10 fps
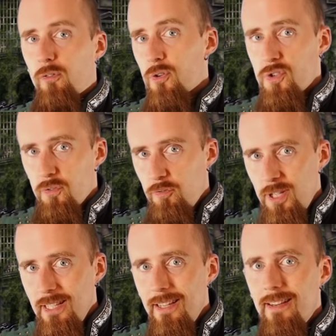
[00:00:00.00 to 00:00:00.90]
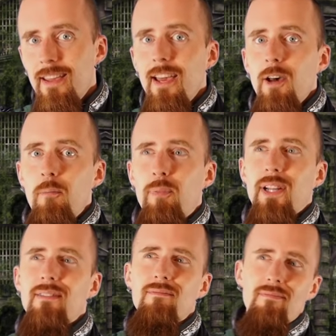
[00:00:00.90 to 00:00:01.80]
Of course, you feel it,
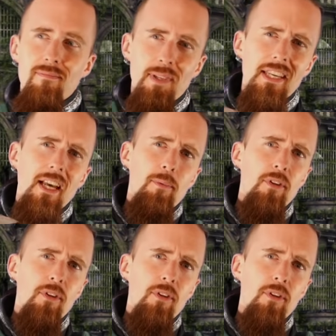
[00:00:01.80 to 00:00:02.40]
but being able